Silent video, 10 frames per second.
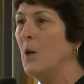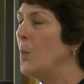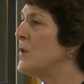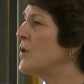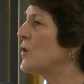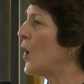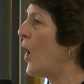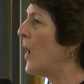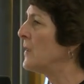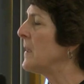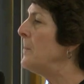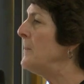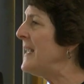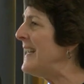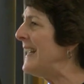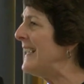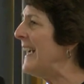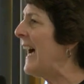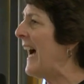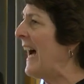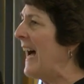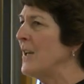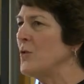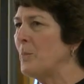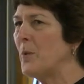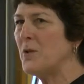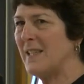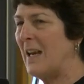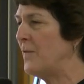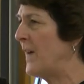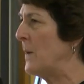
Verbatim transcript: which is called Meeting 100%